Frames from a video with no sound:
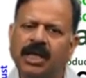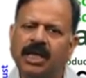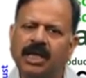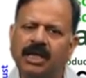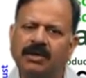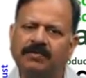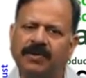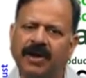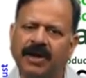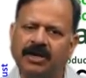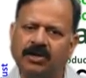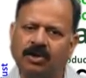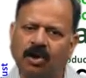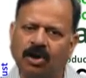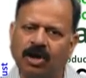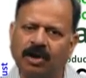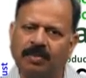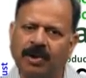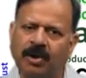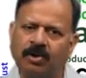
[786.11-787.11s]
If I
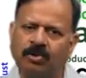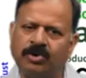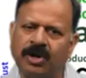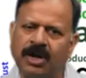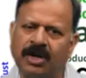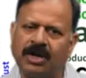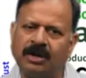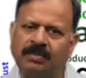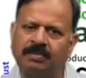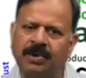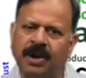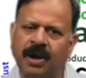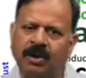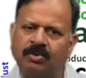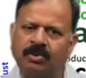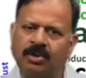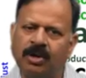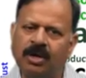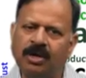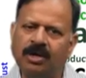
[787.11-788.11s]
talk about Radcliffe
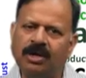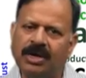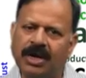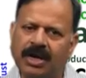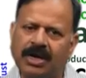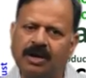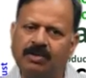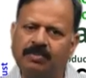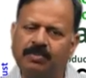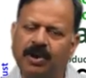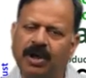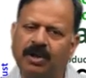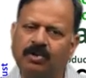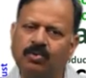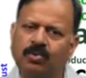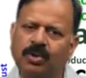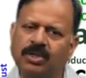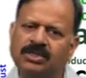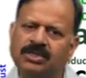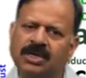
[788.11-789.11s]
Brown
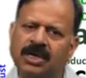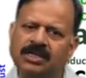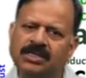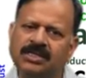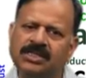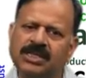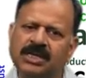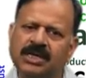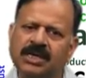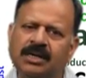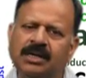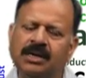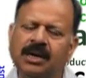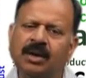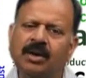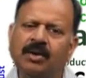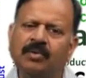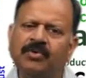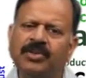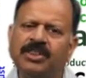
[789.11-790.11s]
was concerned
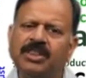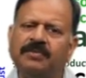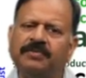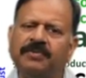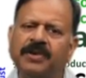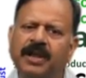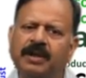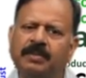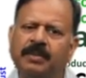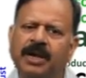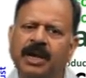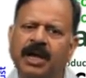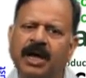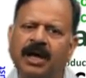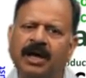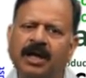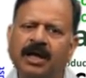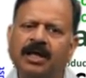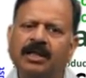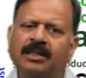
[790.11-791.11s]
with the phenomena